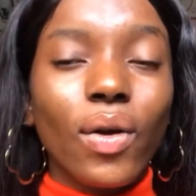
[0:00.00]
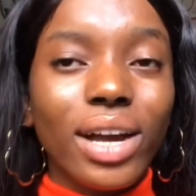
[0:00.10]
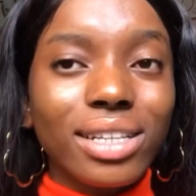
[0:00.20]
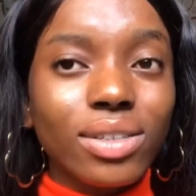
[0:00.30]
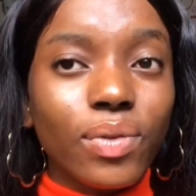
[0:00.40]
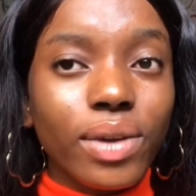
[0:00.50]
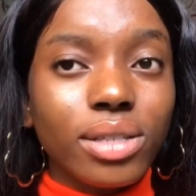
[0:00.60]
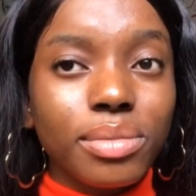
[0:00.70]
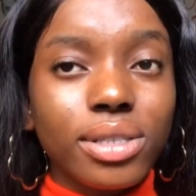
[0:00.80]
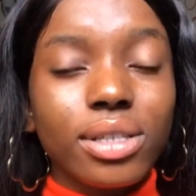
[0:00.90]
Organic
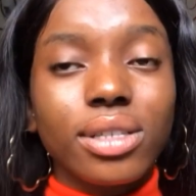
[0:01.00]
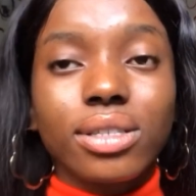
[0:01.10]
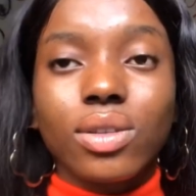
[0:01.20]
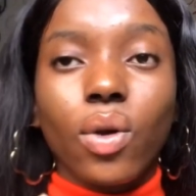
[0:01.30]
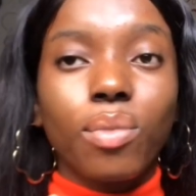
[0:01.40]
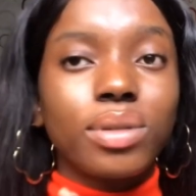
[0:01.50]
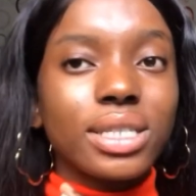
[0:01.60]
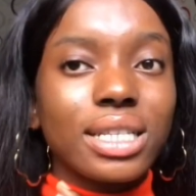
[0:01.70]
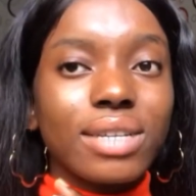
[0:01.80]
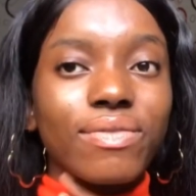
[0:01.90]
red meat is
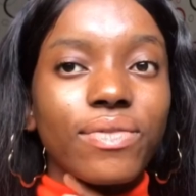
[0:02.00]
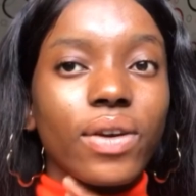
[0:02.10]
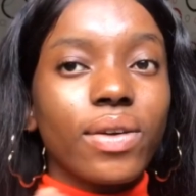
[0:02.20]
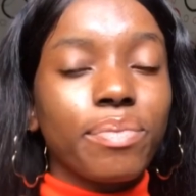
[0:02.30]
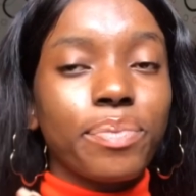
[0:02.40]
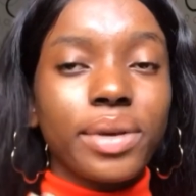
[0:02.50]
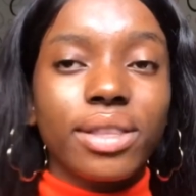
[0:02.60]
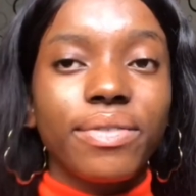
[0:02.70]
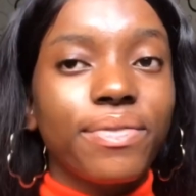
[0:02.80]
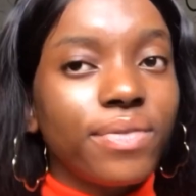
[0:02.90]
completely very
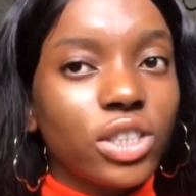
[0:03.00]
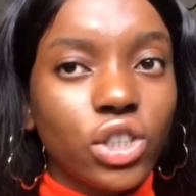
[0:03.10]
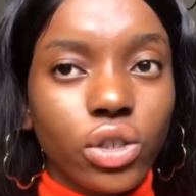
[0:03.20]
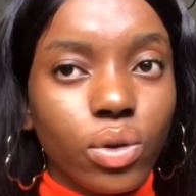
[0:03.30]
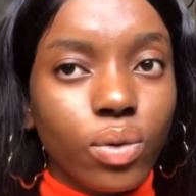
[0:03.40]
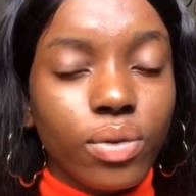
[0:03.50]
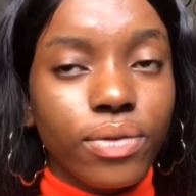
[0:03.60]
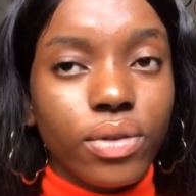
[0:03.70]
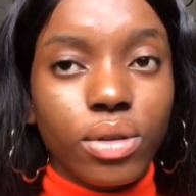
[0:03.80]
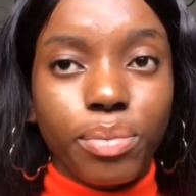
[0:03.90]
beneficial
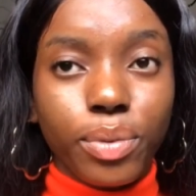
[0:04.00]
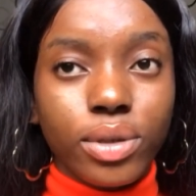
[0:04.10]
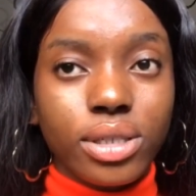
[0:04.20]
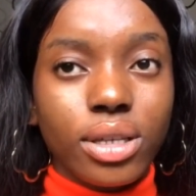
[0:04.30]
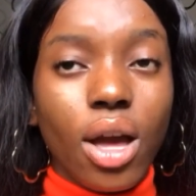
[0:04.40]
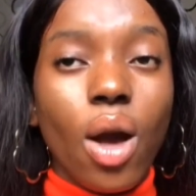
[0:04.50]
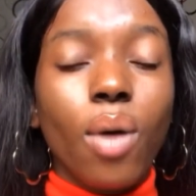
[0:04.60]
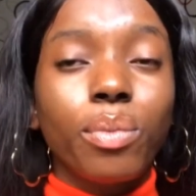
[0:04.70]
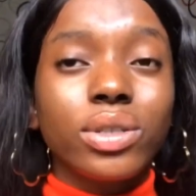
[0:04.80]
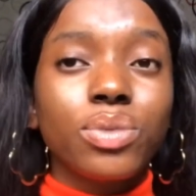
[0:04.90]
for the body,
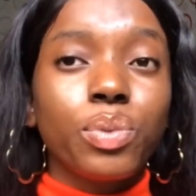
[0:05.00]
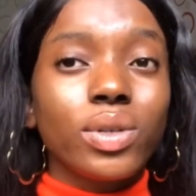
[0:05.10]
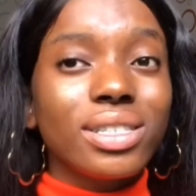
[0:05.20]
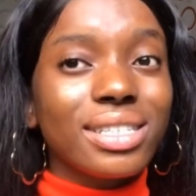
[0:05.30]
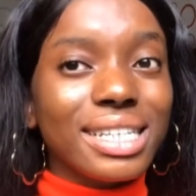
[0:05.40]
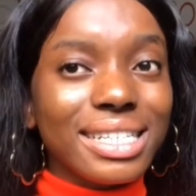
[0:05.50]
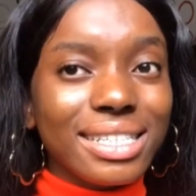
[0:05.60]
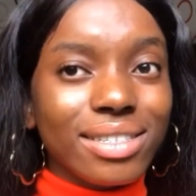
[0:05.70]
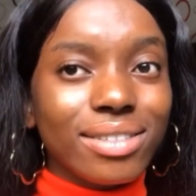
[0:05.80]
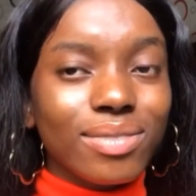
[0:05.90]
but
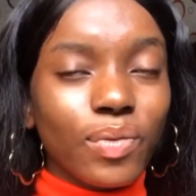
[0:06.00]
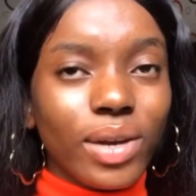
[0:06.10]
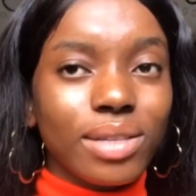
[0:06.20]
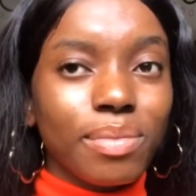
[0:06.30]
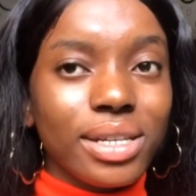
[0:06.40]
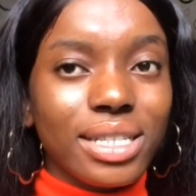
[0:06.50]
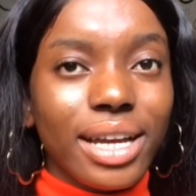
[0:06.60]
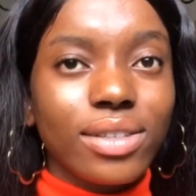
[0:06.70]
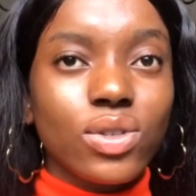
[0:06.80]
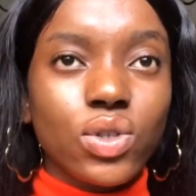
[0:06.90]
processed red meats
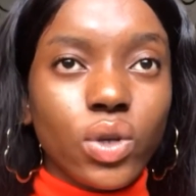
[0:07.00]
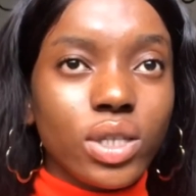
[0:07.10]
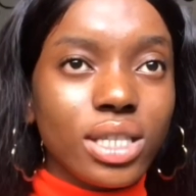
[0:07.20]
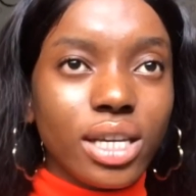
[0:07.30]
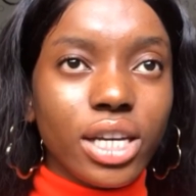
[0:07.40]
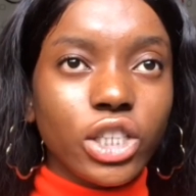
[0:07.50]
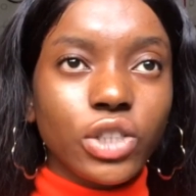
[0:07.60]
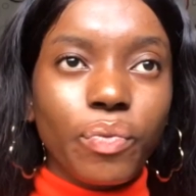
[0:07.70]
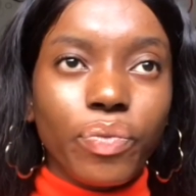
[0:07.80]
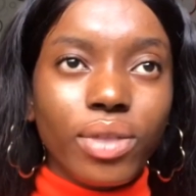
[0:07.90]
like the
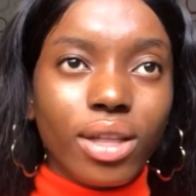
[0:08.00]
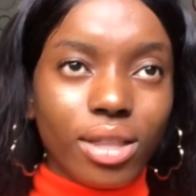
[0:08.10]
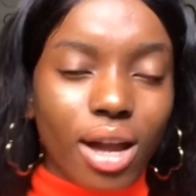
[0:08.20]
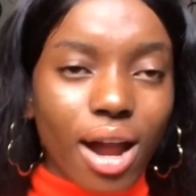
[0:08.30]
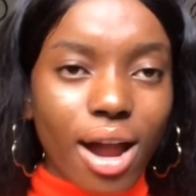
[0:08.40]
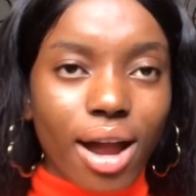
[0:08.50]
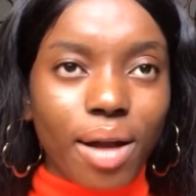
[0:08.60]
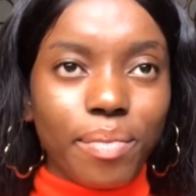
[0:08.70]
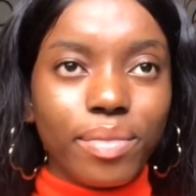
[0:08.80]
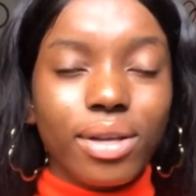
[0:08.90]
sausage, the
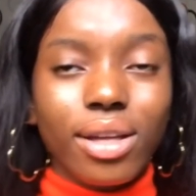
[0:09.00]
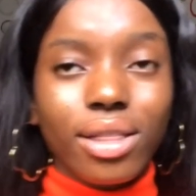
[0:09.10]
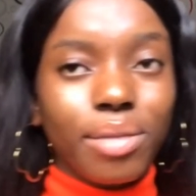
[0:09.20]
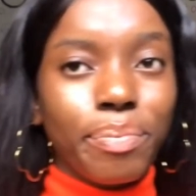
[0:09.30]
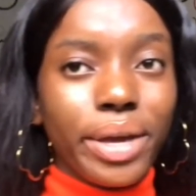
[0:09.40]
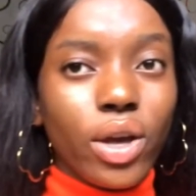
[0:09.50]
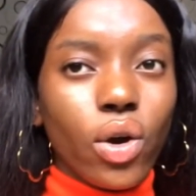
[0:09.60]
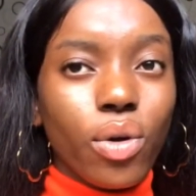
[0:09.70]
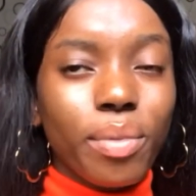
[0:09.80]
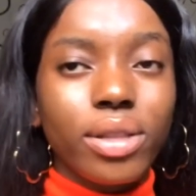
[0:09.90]
ham, the
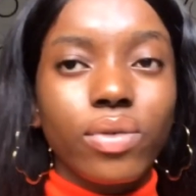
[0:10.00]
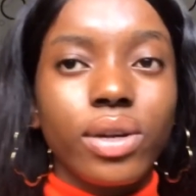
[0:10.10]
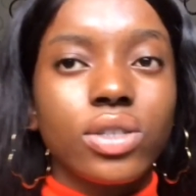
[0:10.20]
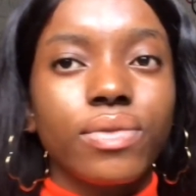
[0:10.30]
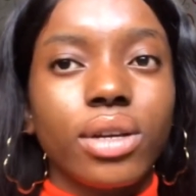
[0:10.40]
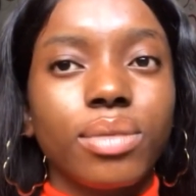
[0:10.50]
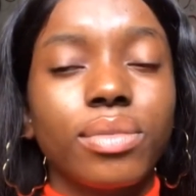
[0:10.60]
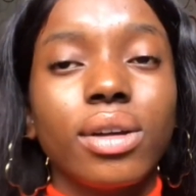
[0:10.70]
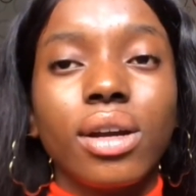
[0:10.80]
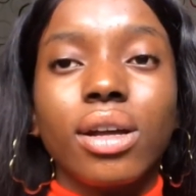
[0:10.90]
bacon, and the rest of them,